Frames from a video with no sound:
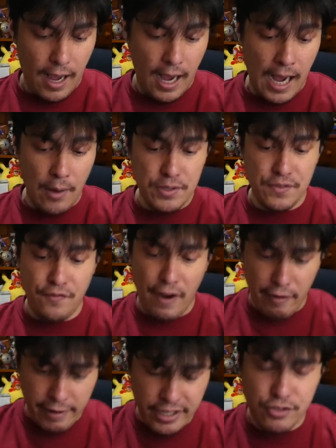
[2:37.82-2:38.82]
I was
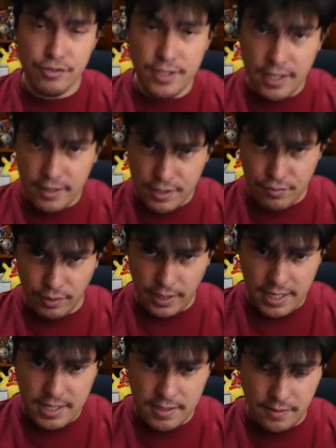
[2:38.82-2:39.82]
very interested in this
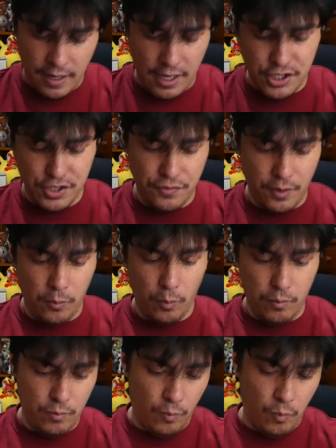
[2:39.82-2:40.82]
release, just
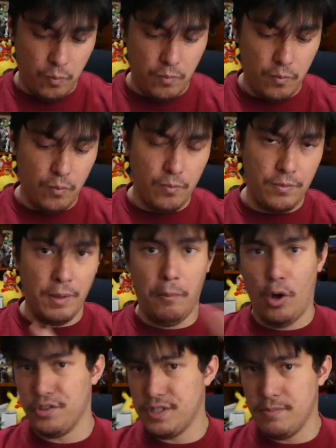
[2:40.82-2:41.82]
from the
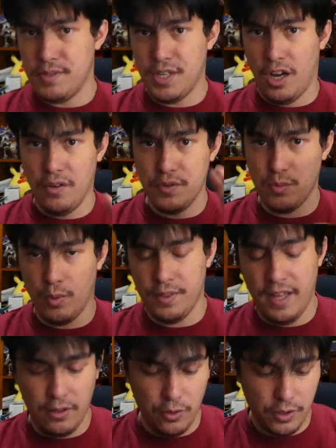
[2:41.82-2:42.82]
models themselves, what
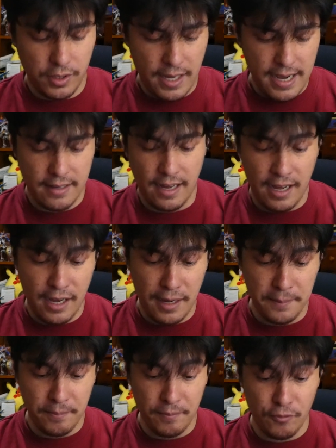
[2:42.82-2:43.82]
they look like.
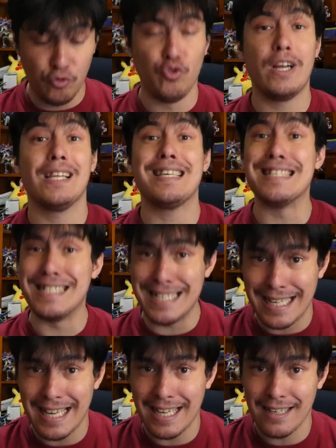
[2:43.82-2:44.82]
Really
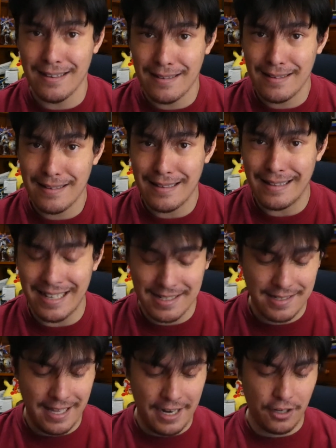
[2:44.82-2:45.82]
digging the
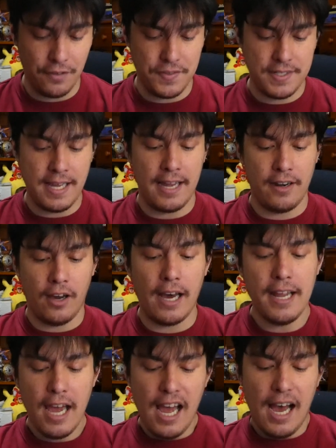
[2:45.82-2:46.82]
aesthetic of
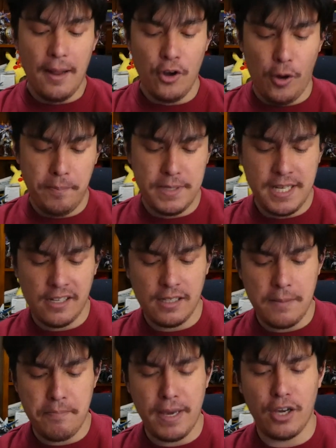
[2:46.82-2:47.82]
Saturnine. Not
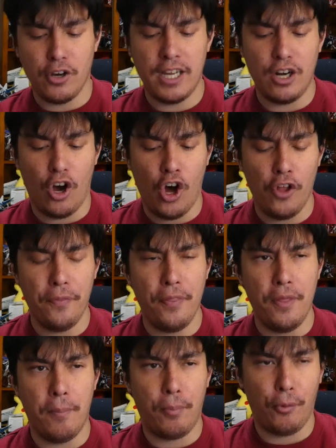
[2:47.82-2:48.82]
particularly big on it on
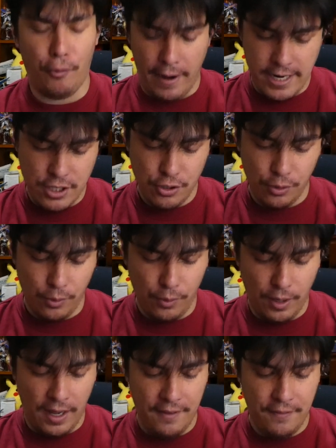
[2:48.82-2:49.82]
the Praetor,